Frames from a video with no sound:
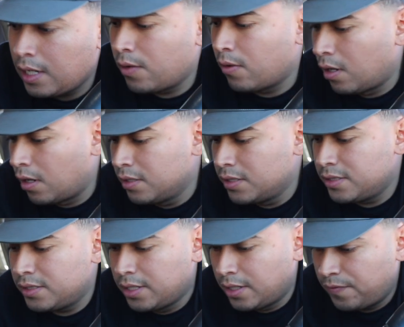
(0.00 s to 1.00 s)
how all
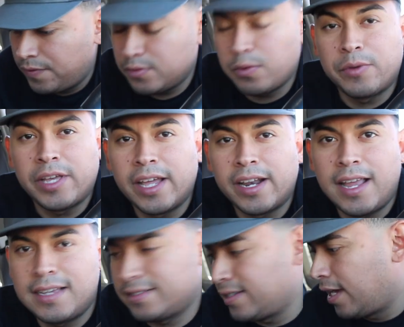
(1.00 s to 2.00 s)
this stuff is what we had
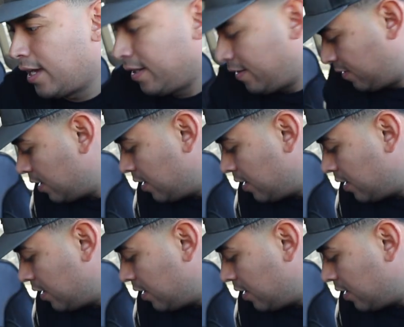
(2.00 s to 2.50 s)
last night.